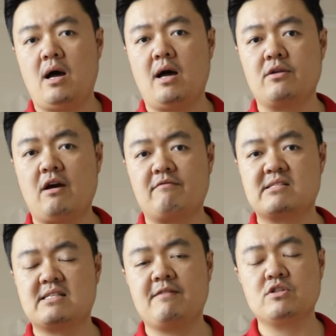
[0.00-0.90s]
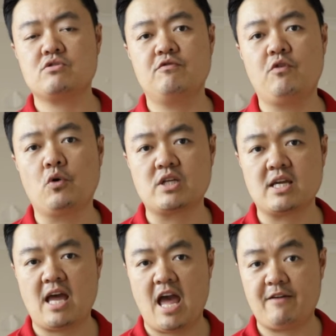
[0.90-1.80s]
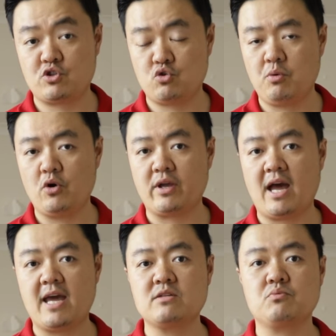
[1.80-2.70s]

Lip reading: and you have 7 to 14 f2.8,